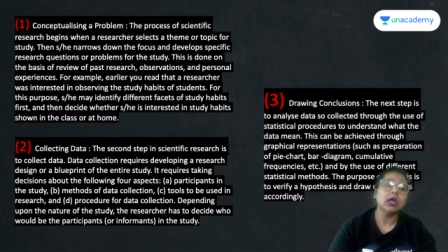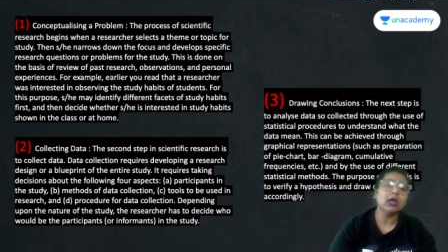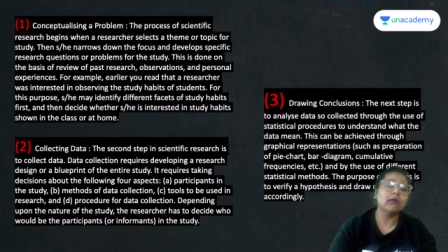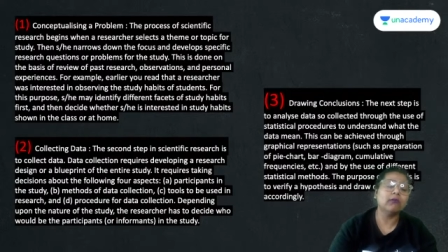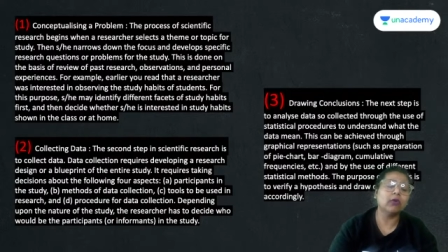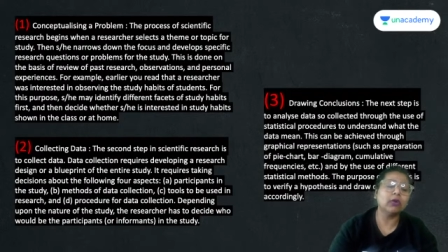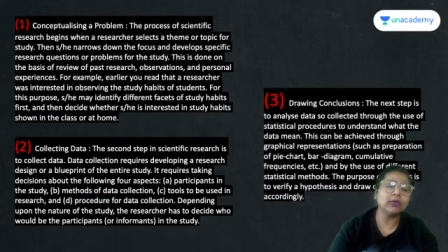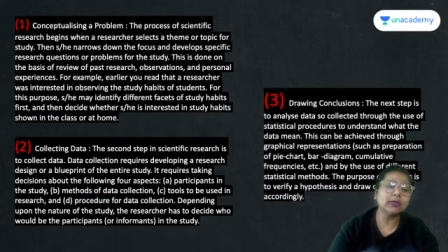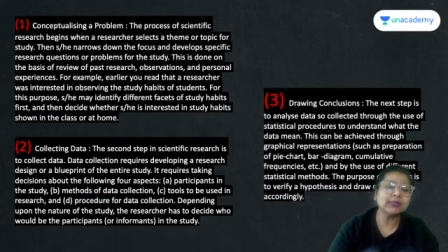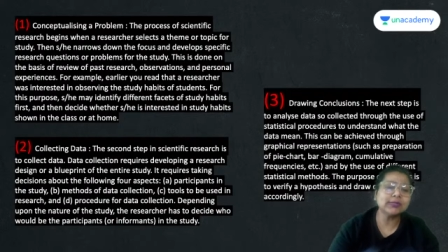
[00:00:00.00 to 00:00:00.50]

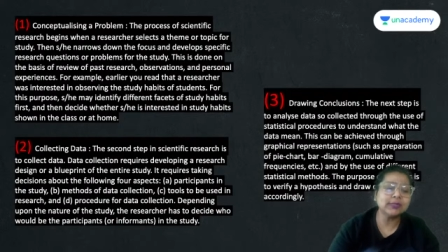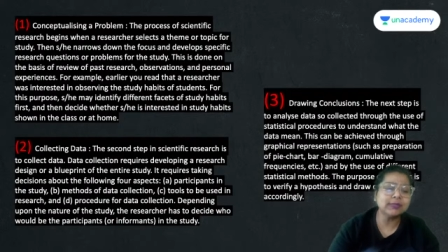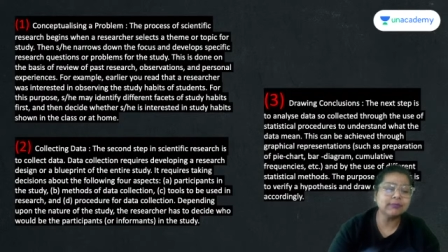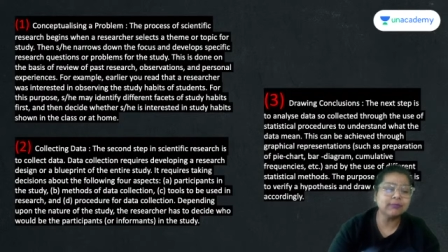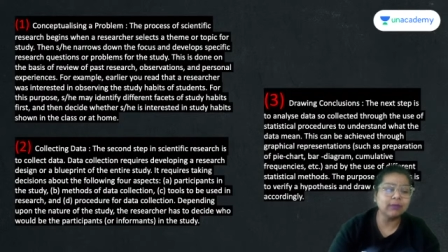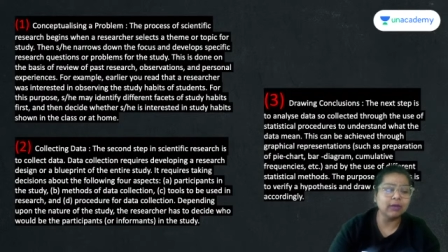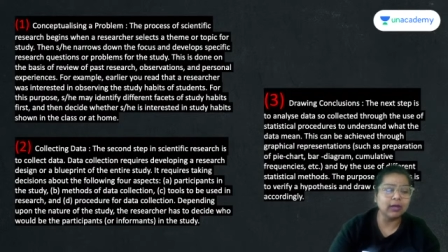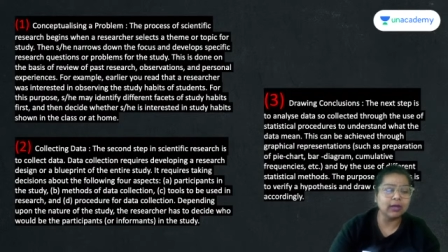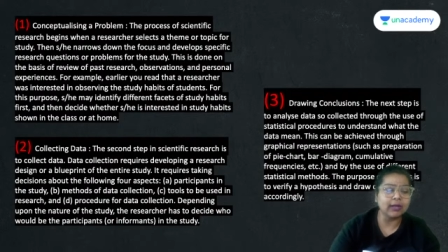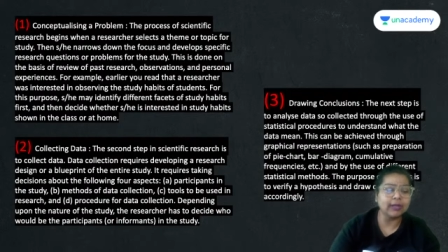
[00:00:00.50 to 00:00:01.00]
what is the
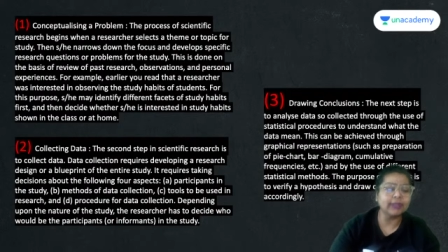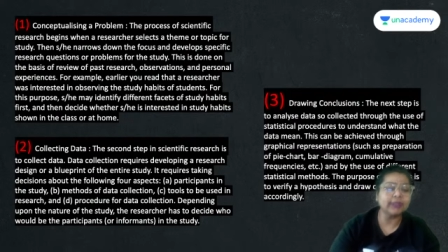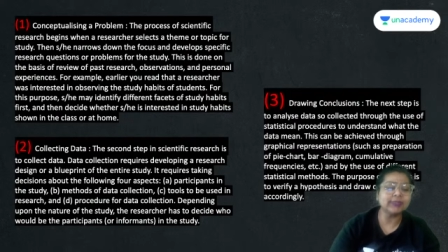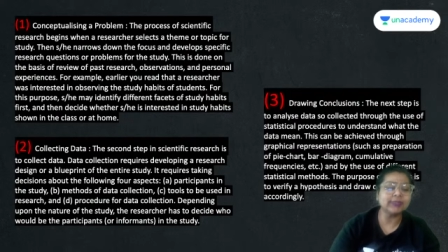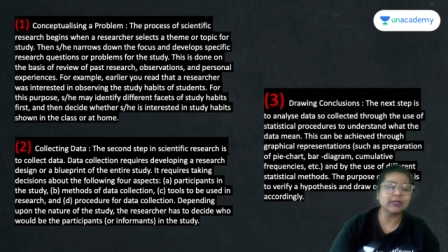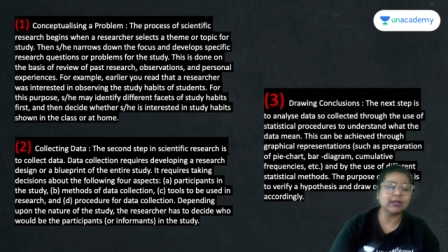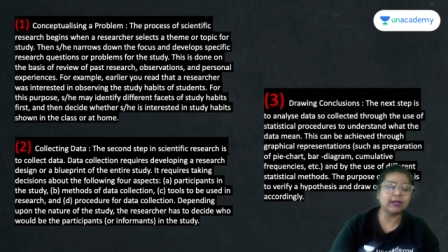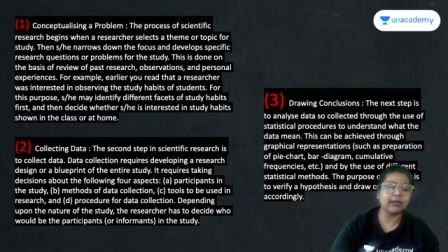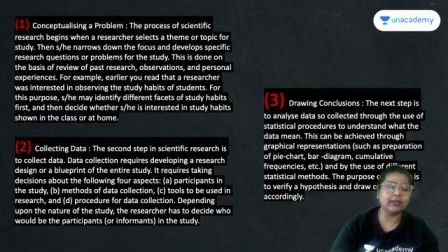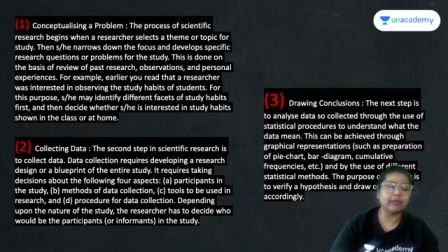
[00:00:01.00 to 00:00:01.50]
market
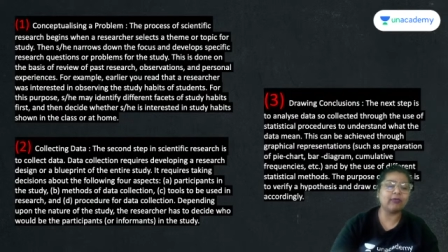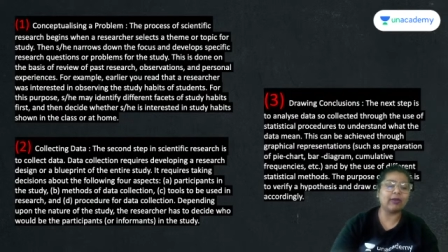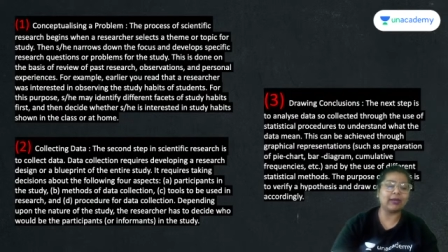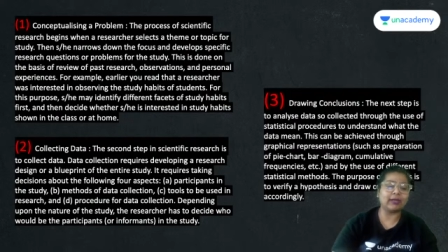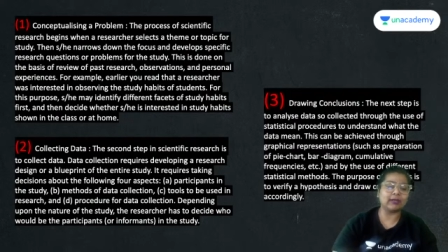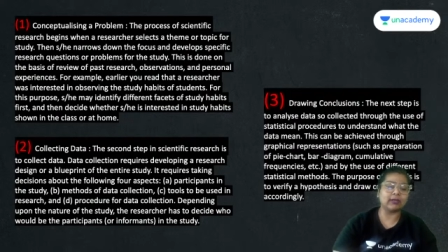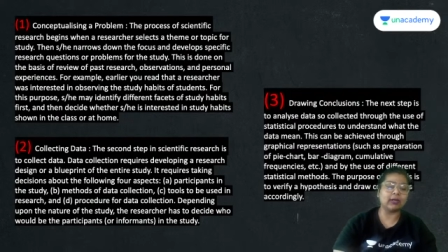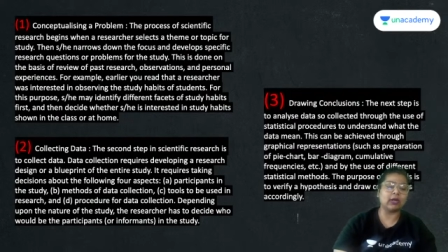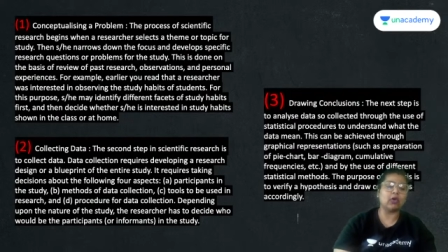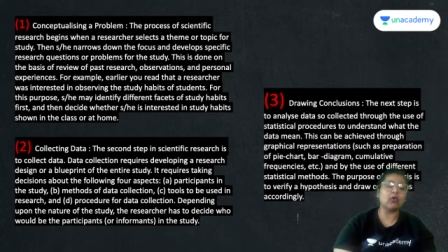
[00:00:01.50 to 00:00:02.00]
study
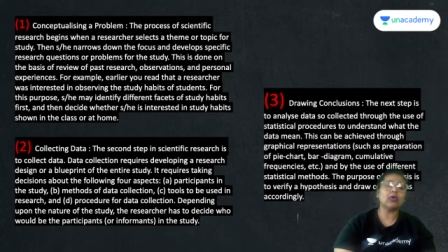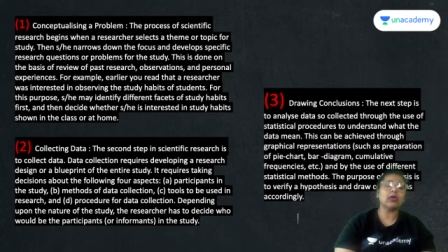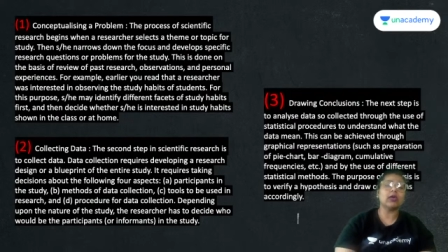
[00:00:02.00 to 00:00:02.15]
right now,